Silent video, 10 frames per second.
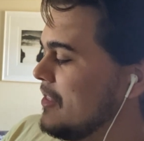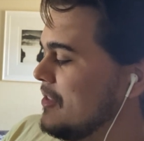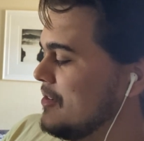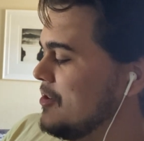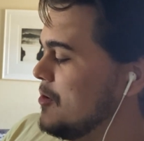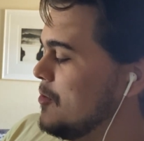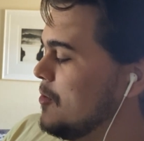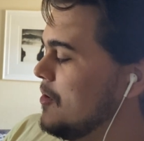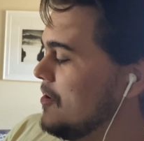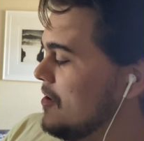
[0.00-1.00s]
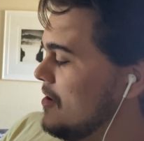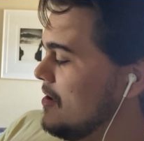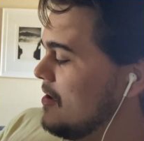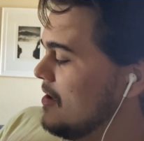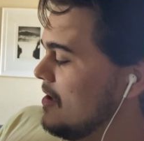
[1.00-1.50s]
The two,
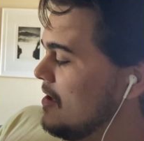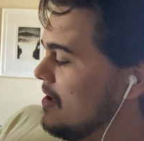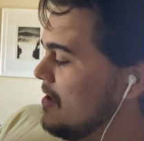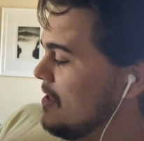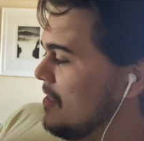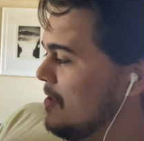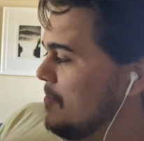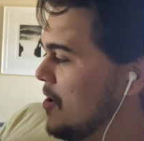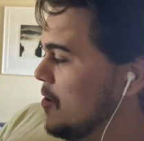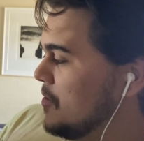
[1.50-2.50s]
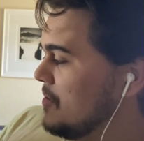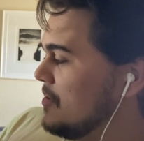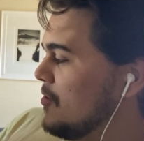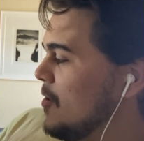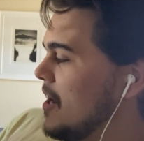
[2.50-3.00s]
the pose is
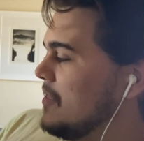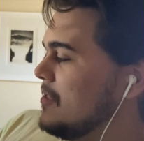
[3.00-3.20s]
great.